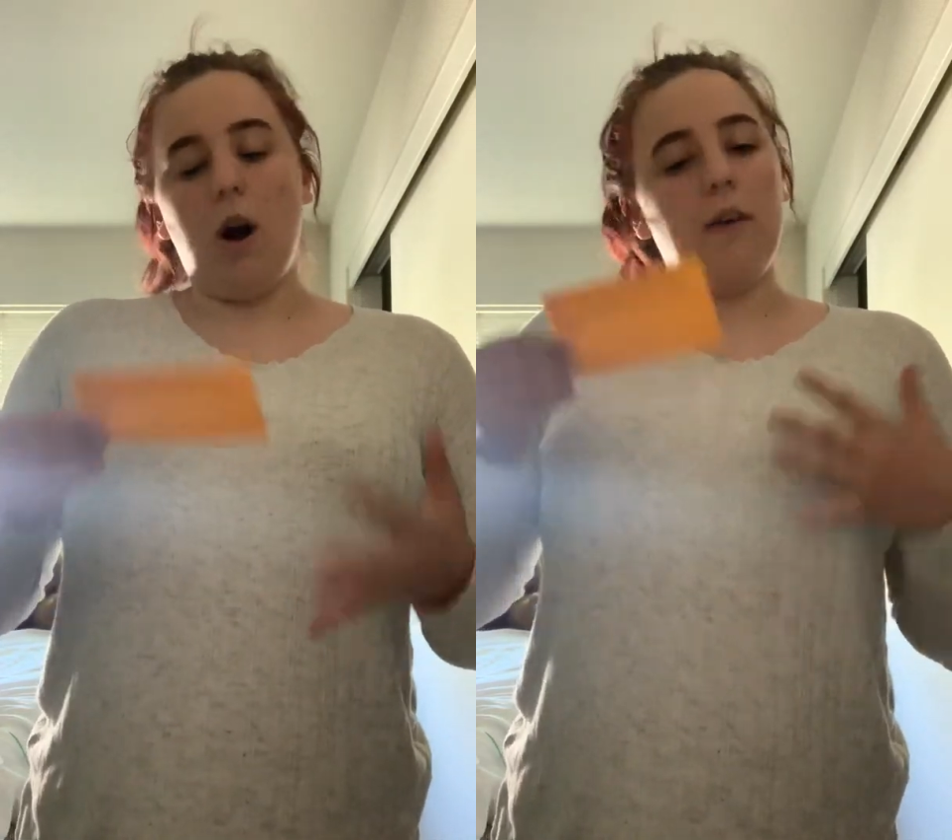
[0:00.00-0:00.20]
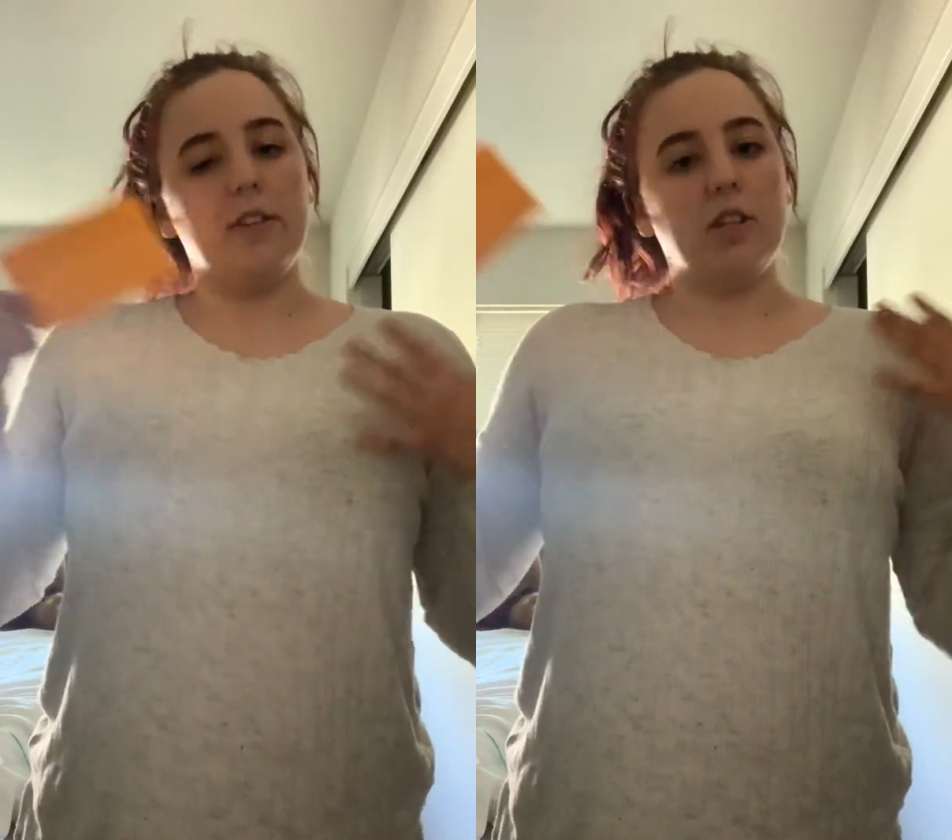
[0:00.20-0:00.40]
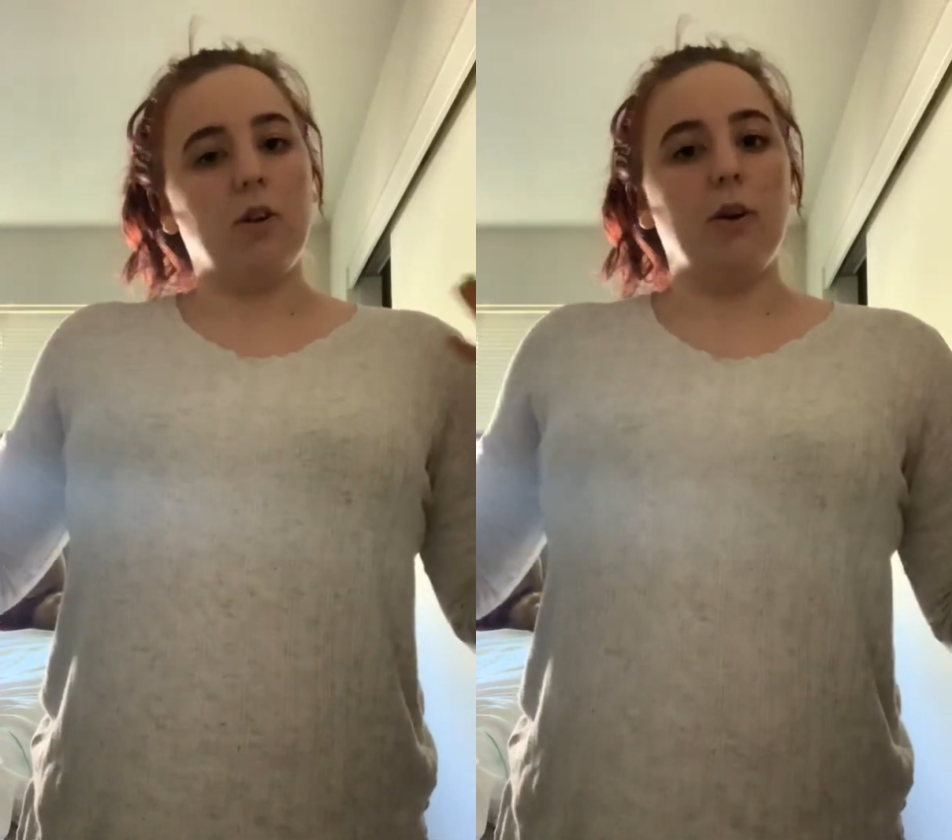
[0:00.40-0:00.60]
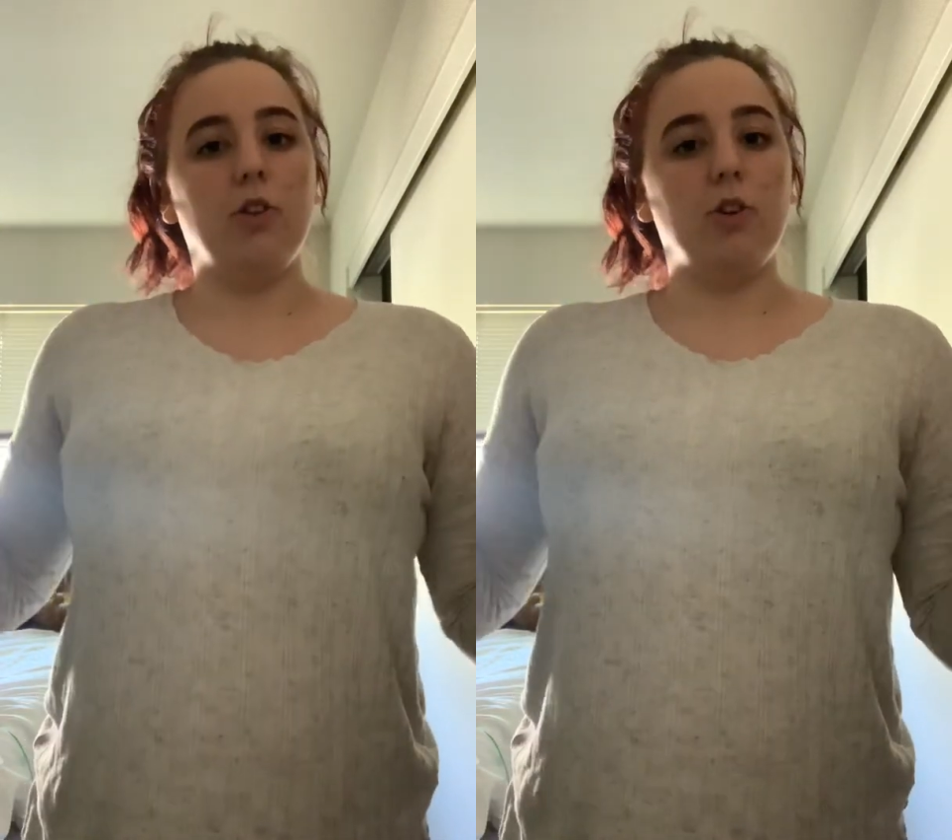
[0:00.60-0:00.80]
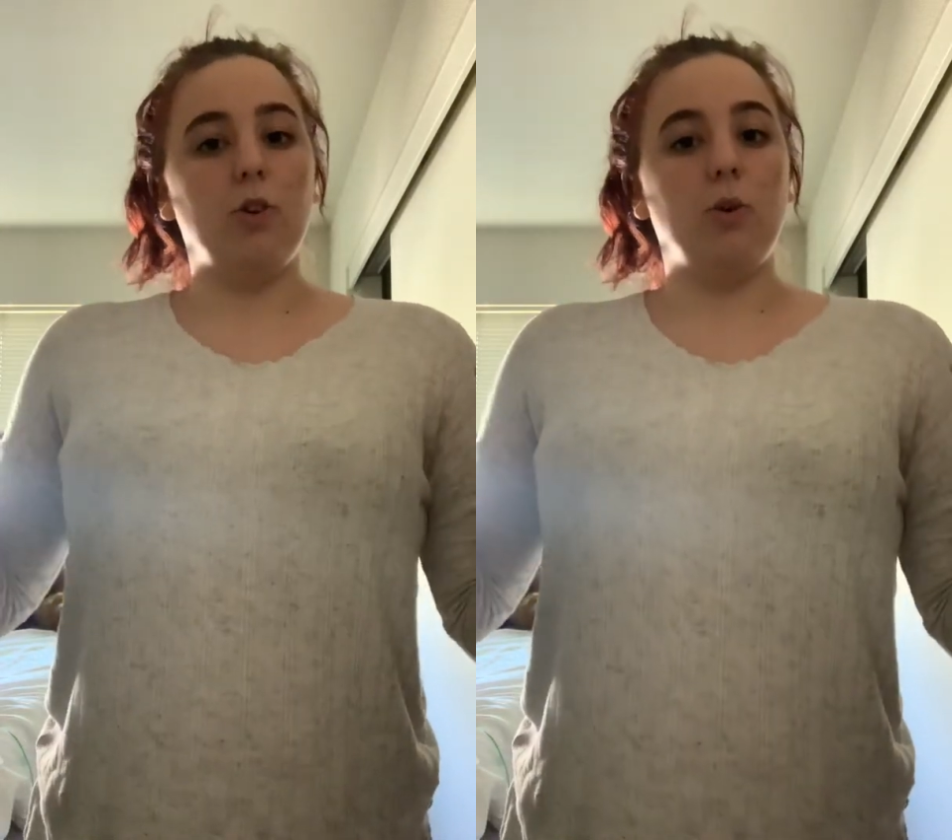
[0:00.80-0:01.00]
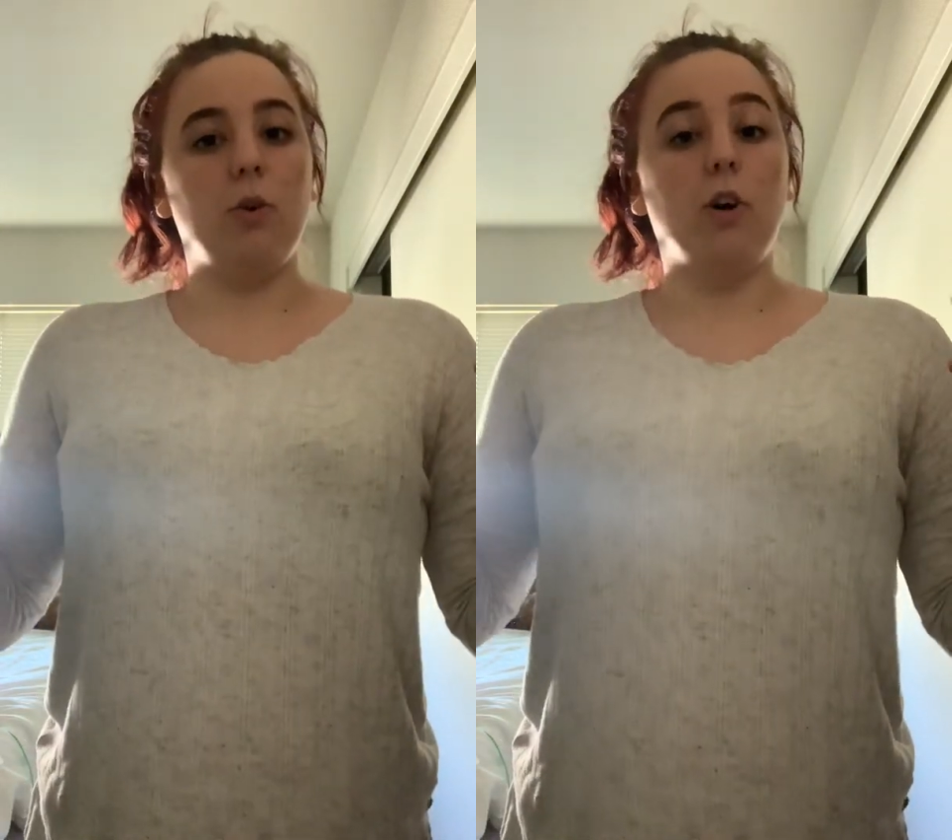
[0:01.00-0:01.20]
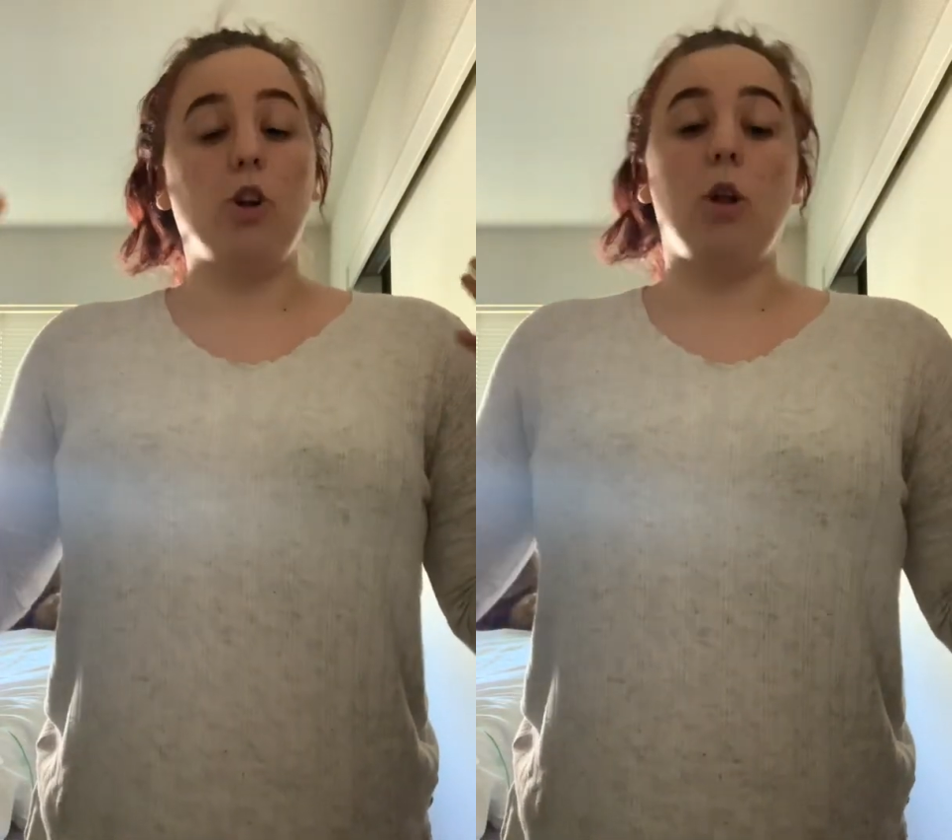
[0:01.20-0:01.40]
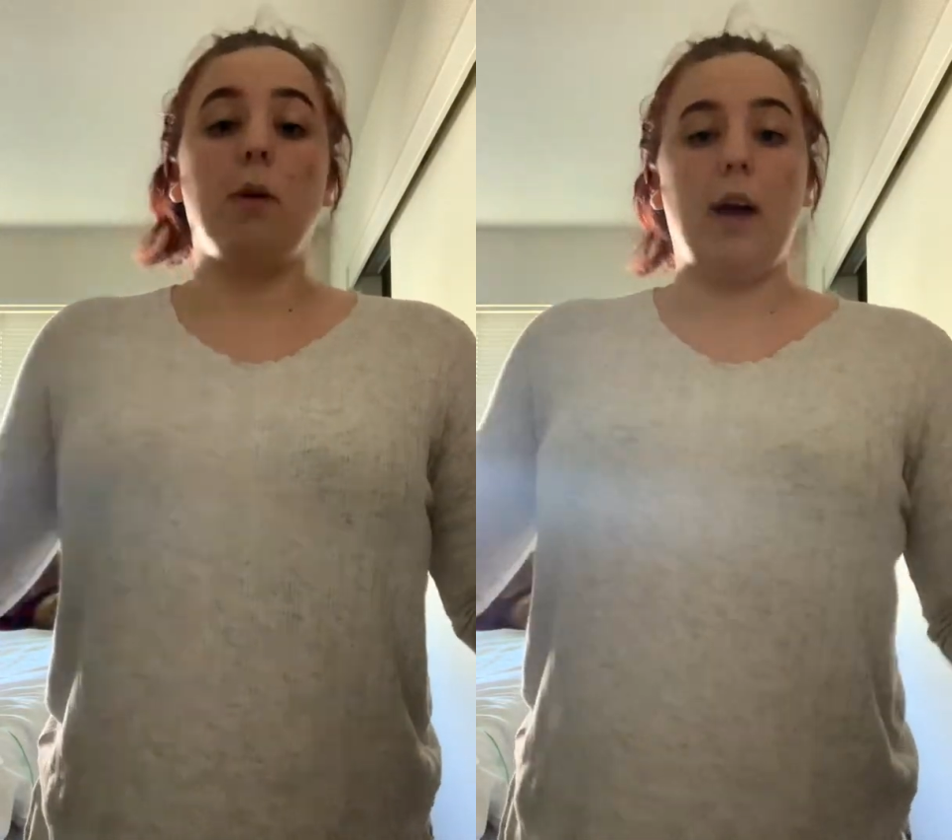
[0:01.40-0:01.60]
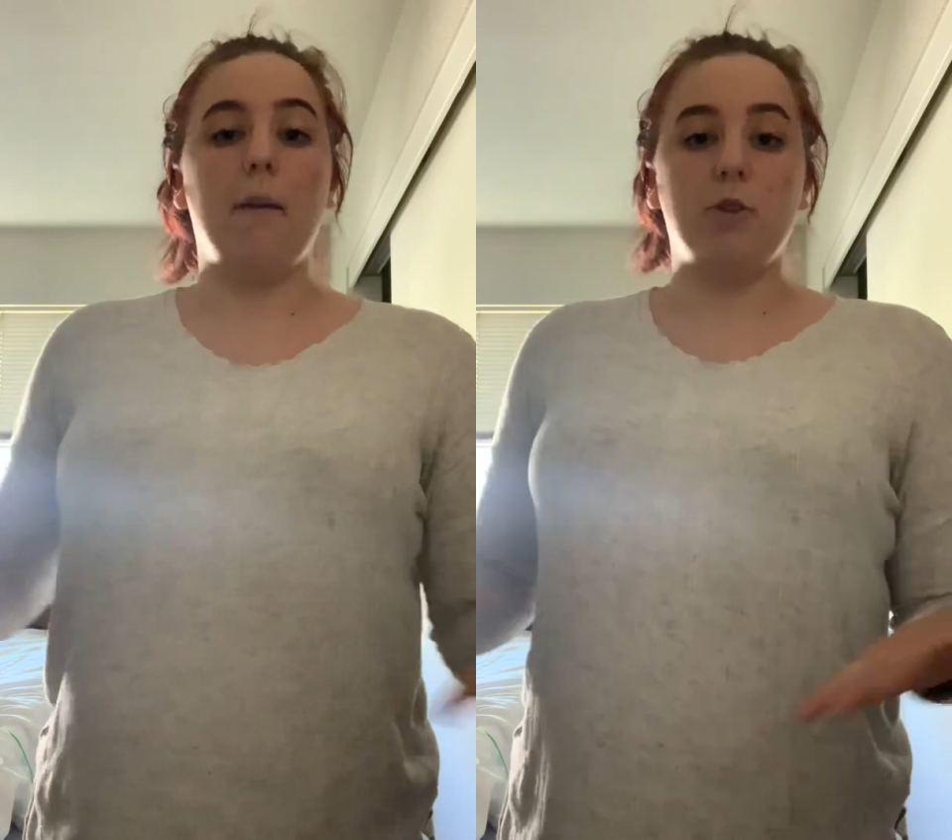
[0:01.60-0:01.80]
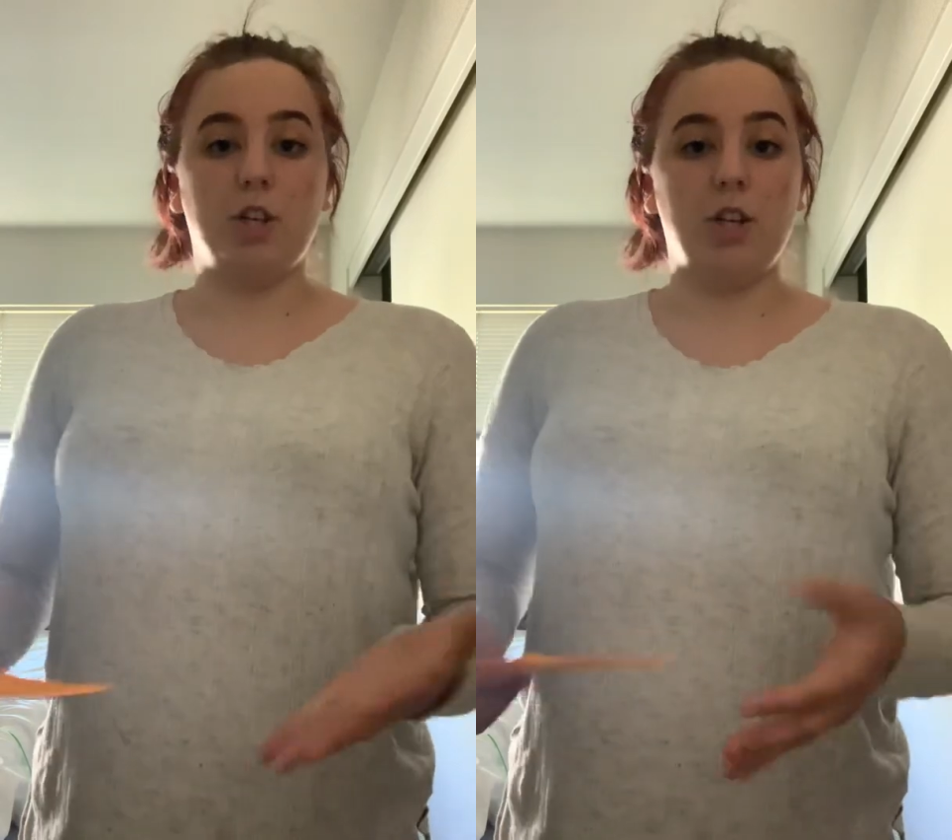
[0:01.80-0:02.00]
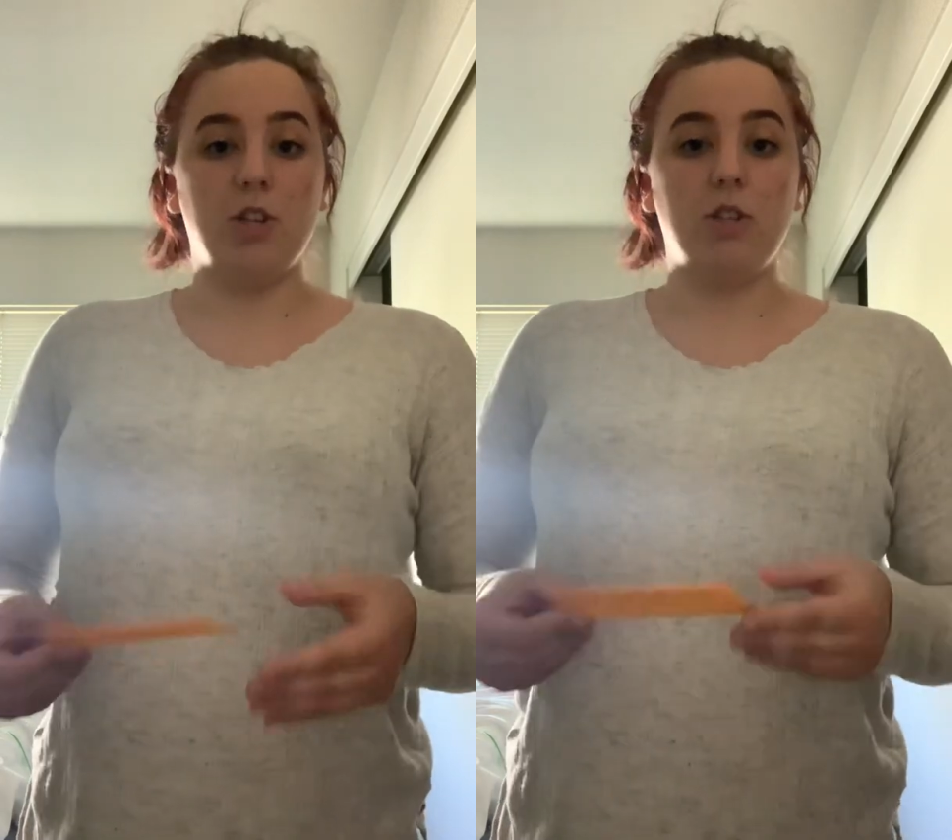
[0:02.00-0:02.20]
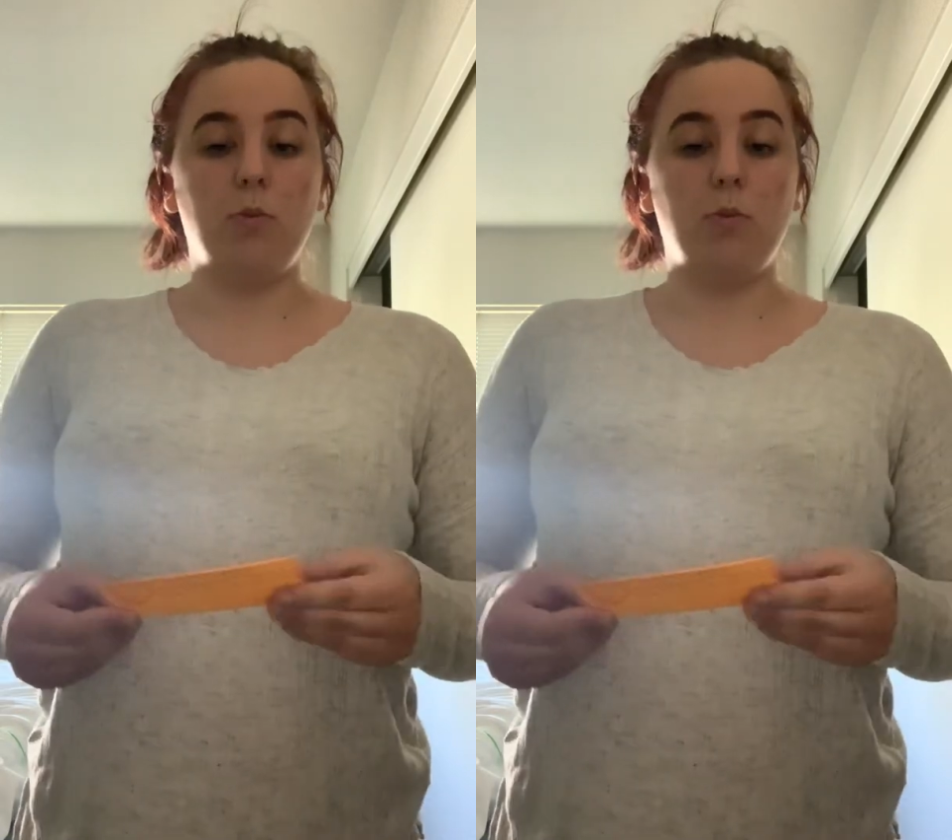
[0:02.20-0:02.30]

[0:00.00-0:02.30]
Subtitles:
obviously going through a global climate change.